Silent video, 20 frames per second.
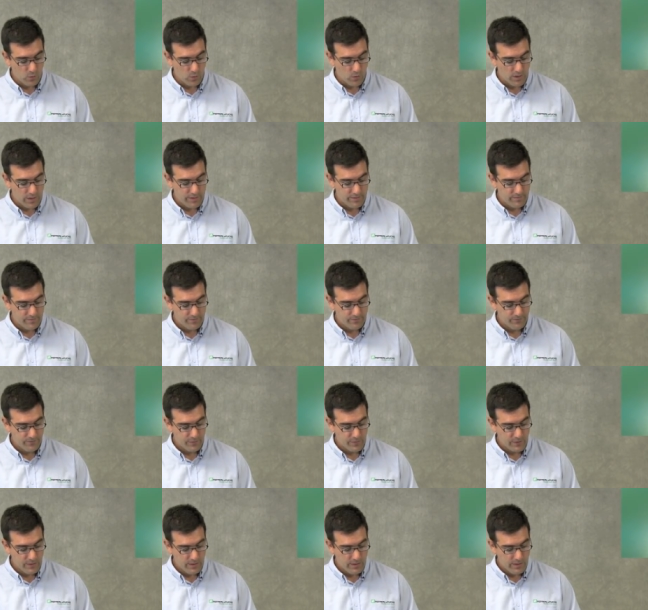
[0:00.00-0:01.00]
1.
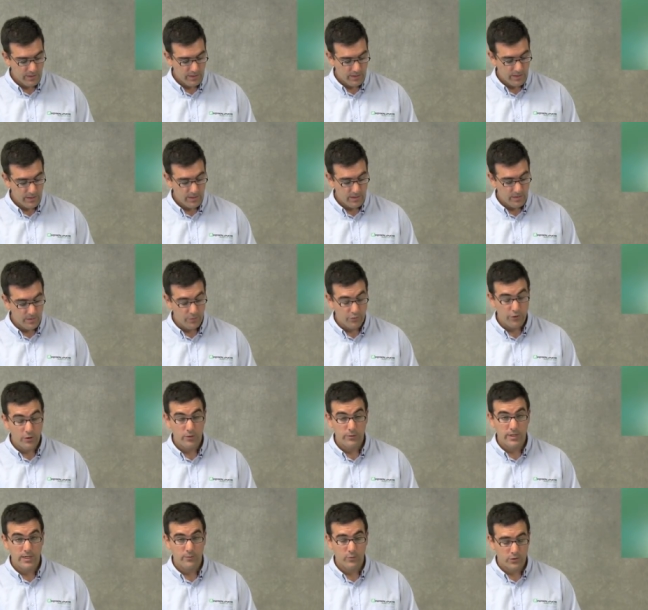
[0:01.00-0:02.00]
The
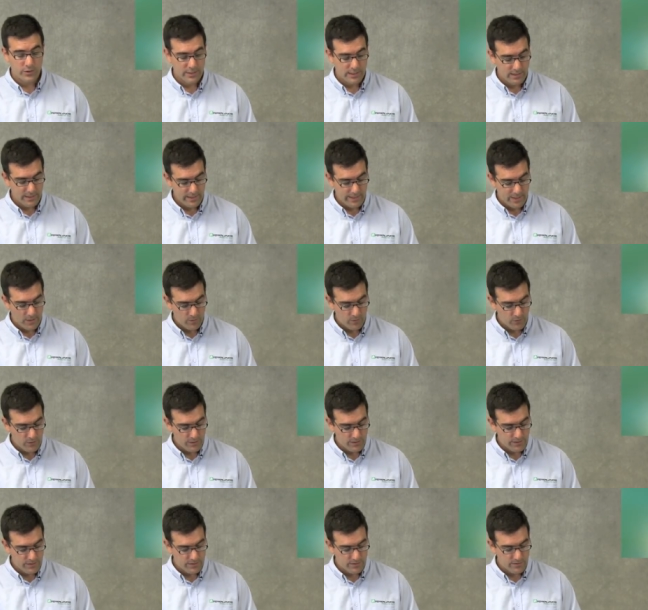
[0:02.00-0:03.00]
program will set the
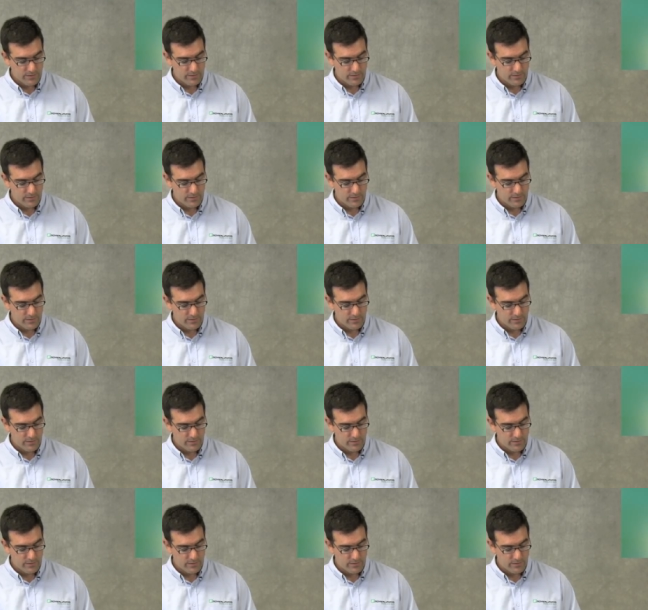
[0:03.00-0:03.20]
outputs.